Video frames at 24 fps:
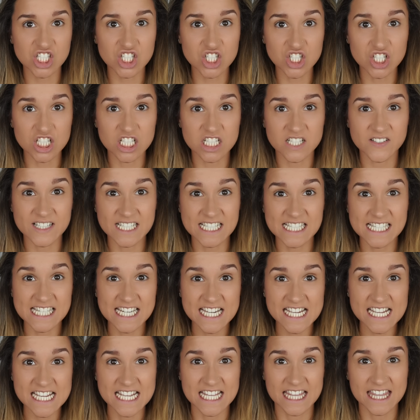God, look at my
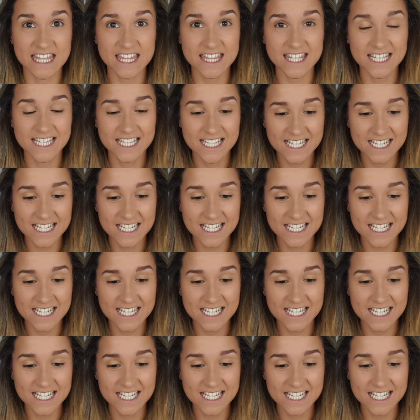teeth.